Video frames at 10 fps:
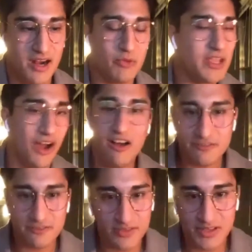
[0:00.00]
Are we off?
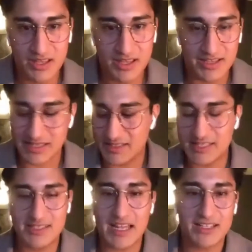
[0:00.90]
Is
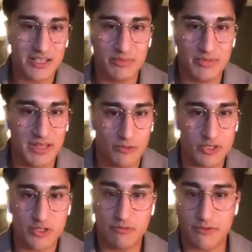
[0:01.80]
this not something that
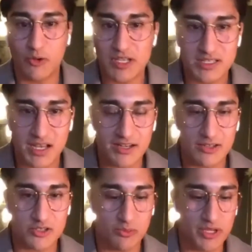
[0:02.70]
we should focus on?
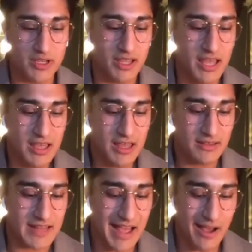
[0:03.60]
And should we
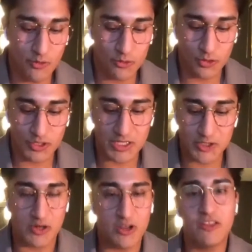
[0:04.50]
now look
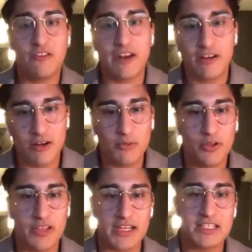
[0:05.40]
into another
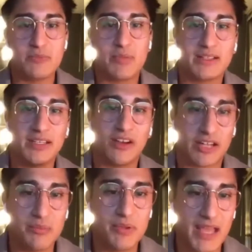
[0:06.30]
variable that is impacting our
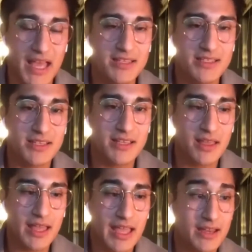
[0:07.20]
KPIs?
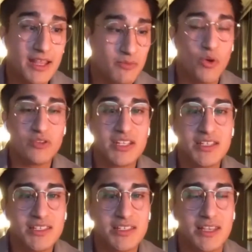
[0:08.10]
In most
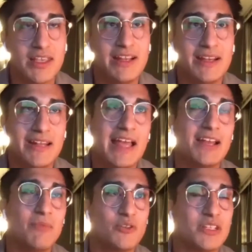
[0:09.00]
instances, not
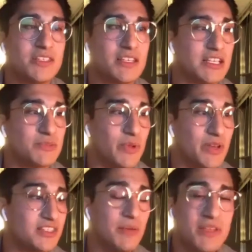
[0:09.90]
in most instances, but
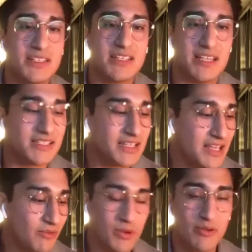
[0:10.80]
in some instances,
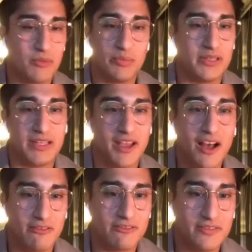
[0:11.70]
we were completely
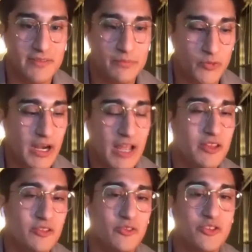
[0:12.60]
off.
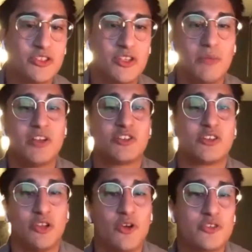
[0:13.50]
There's so much
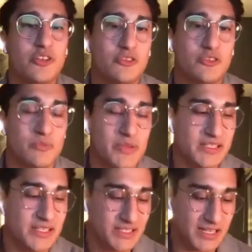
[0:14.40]
closer to the
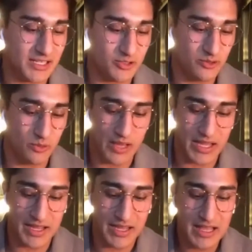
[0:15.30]
business, into the
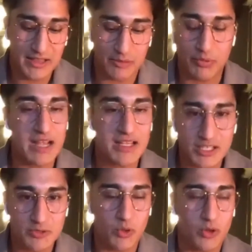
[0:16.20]
way the
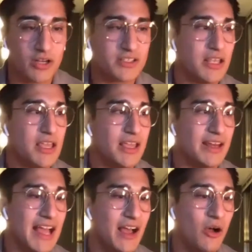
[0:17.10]
process works
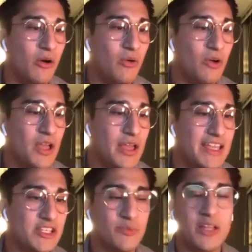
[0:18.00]
and how
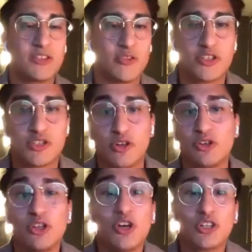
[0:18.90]
each metric should
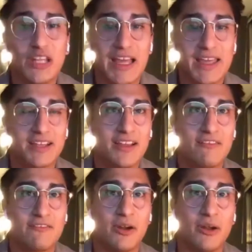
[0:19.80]
look like
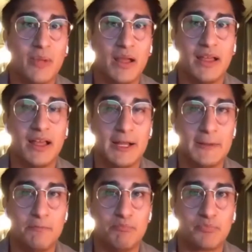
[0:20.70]
from
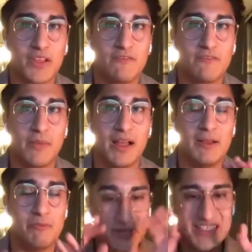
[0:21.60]
a
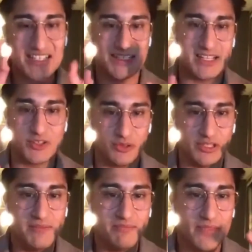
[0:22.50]
business lens
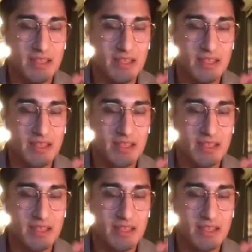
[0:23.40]
only,